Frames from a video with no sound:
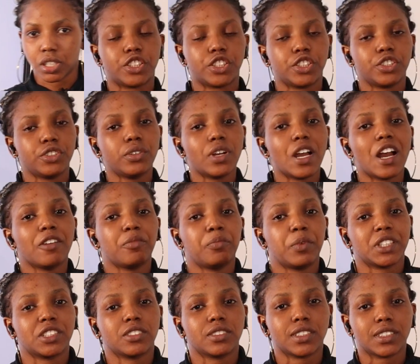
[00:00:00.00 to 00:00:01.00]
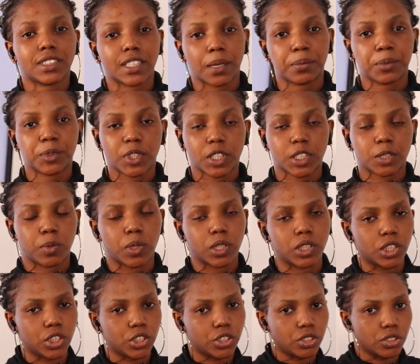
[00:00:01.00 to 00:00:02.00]
Do you have better steps,
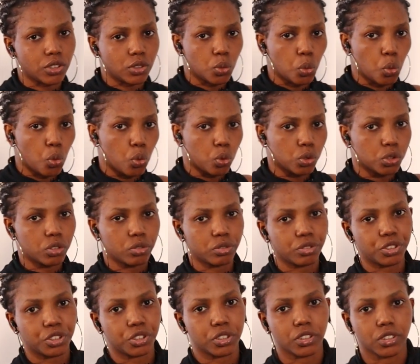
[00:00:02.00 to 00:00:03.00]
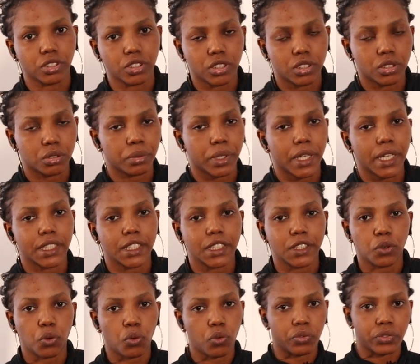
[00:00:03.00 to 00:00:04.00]
explanation, or solutions to
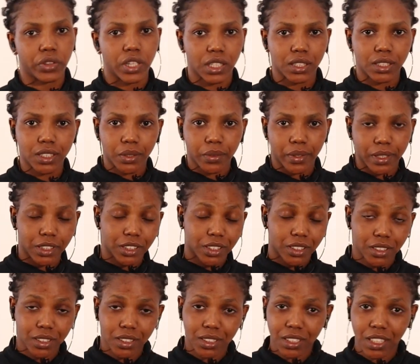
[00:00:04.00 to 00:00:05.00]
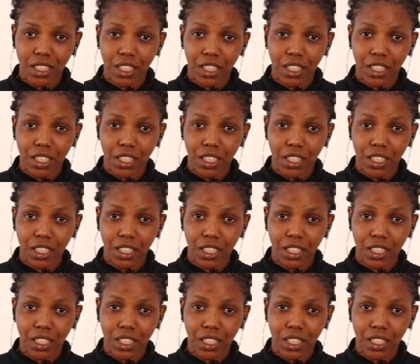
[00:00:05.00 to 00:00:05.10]
any of those questions?